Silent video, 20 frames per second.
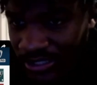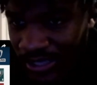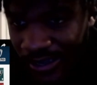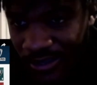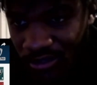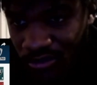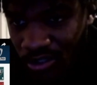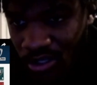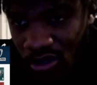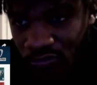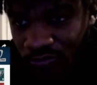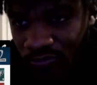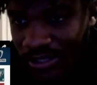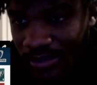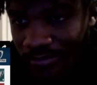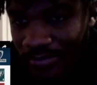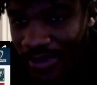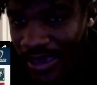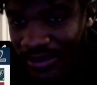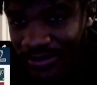like, you know, really
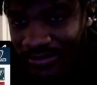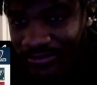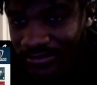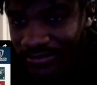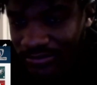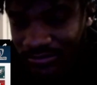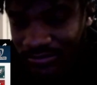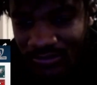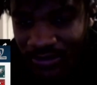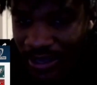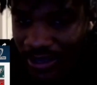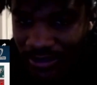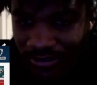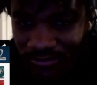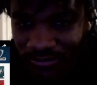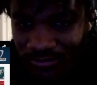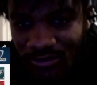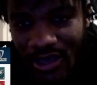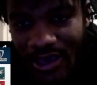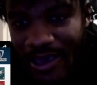make like
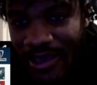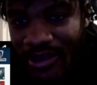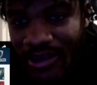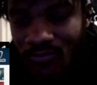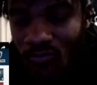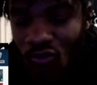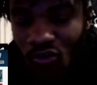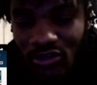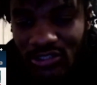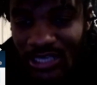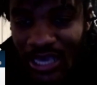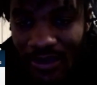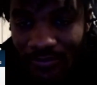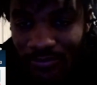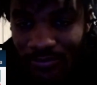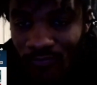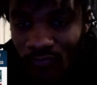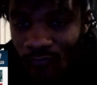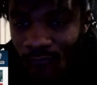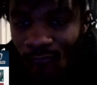any more type
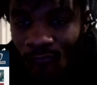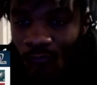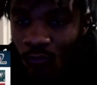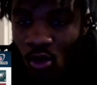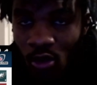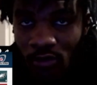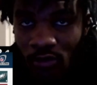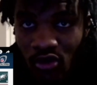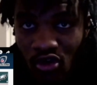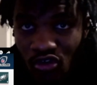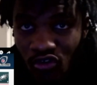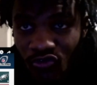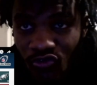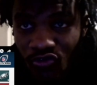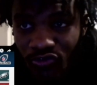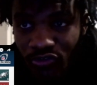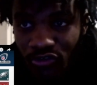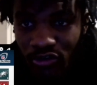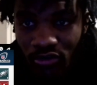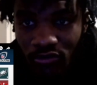of more moves
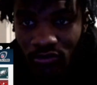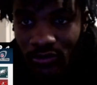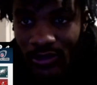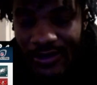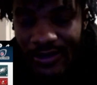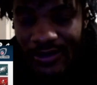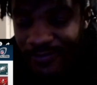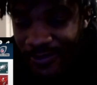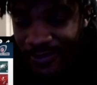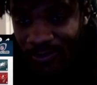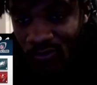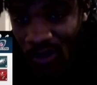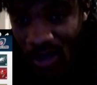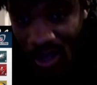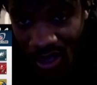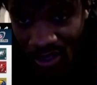for real. Like like what